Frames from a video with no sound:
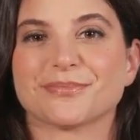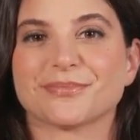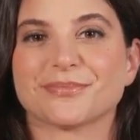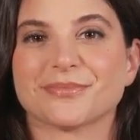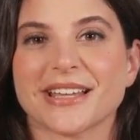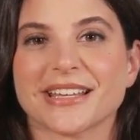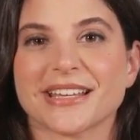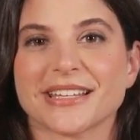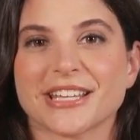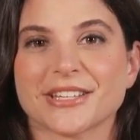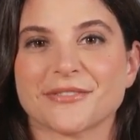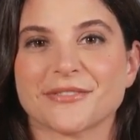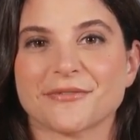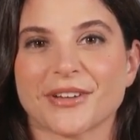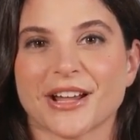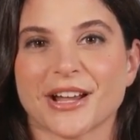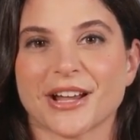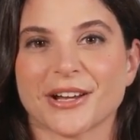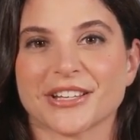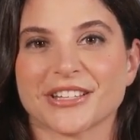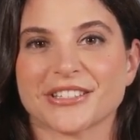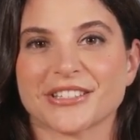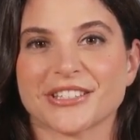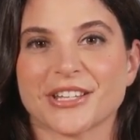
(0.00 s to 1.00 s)
It can
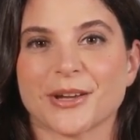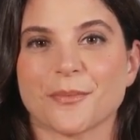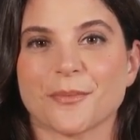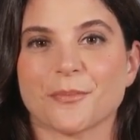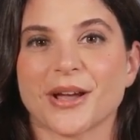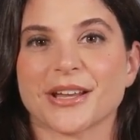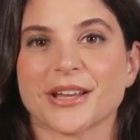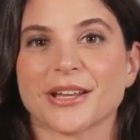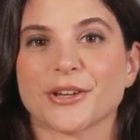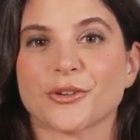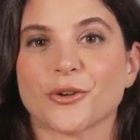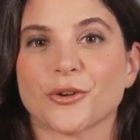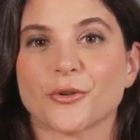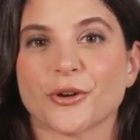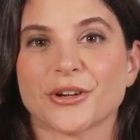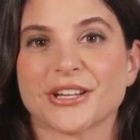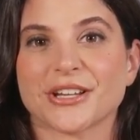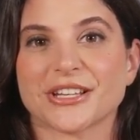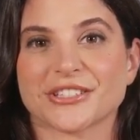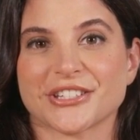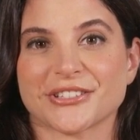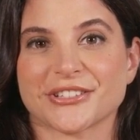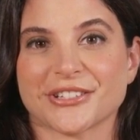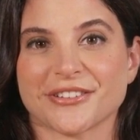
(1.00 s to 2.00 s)
vary somewhat
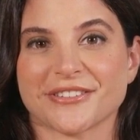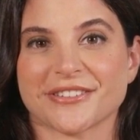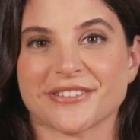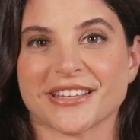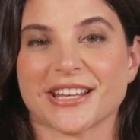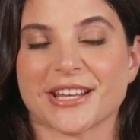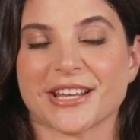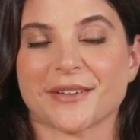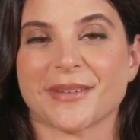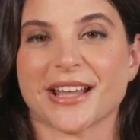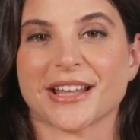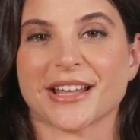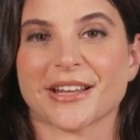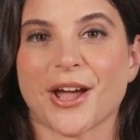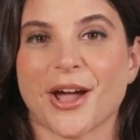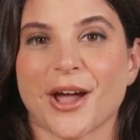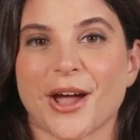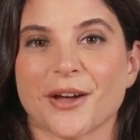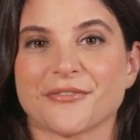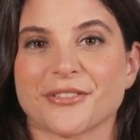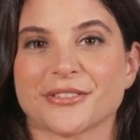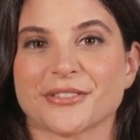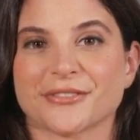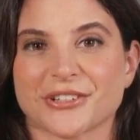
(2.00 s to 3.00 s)
according to the theme and
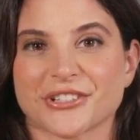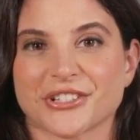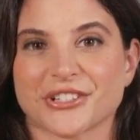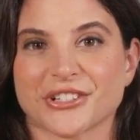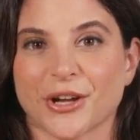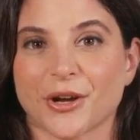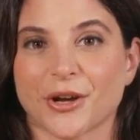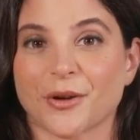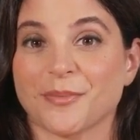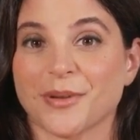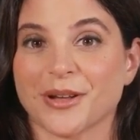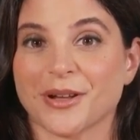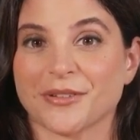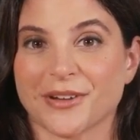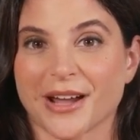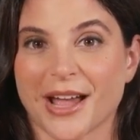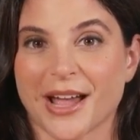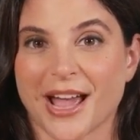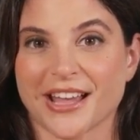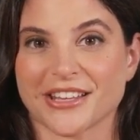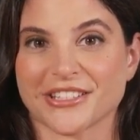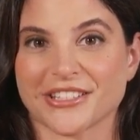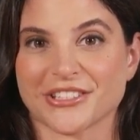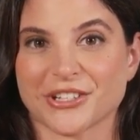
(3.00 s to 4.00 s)
often the scope of a
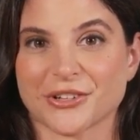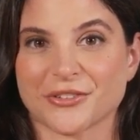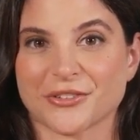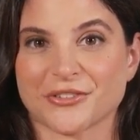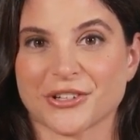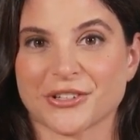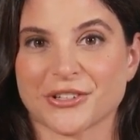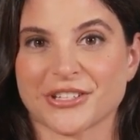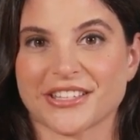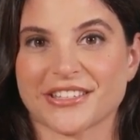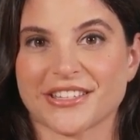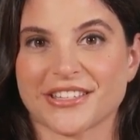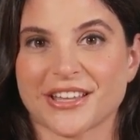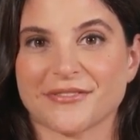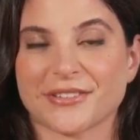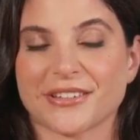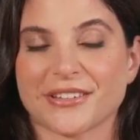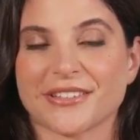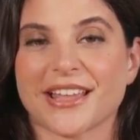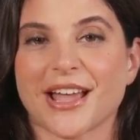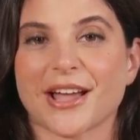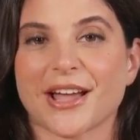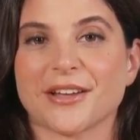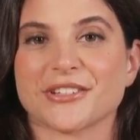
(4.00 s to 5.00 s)
ISO
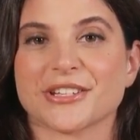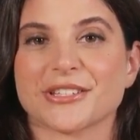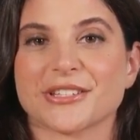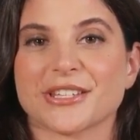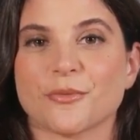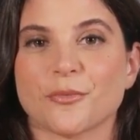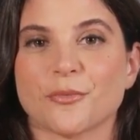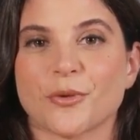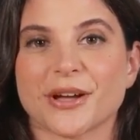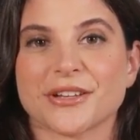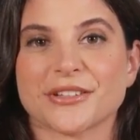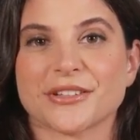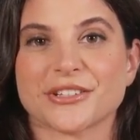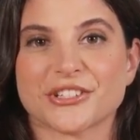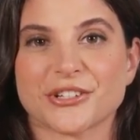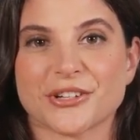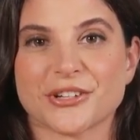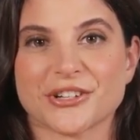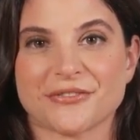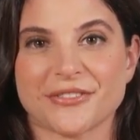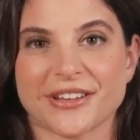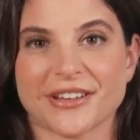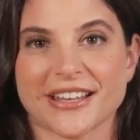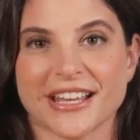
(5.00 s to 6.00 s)
37001
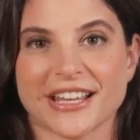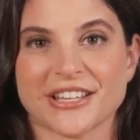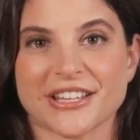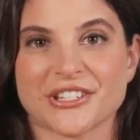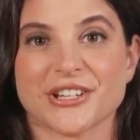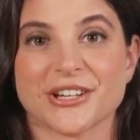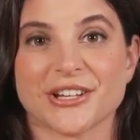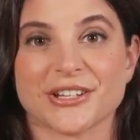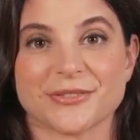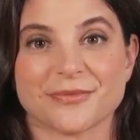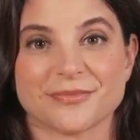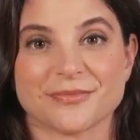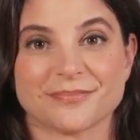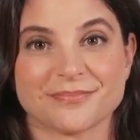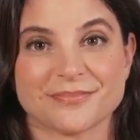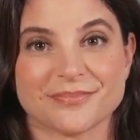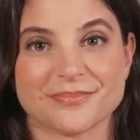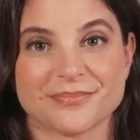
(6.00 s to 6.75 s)
certification.